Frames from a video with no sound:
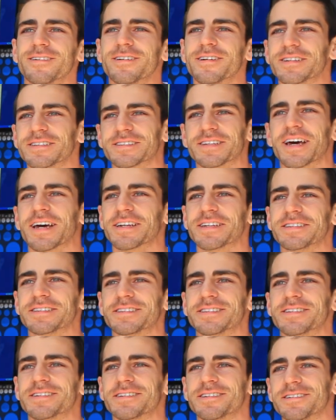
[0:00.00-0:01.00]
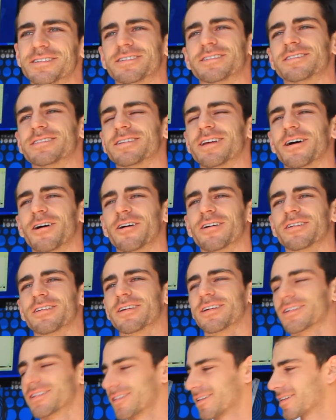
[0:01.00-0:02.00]
It's that easy. It's not
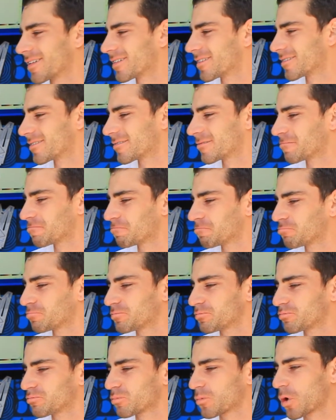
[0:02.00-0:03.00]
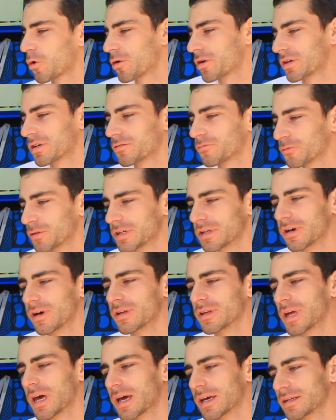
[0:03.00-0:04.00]
like, or you can read
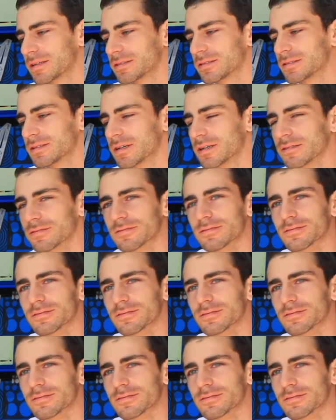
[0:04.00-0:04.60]
online and stuff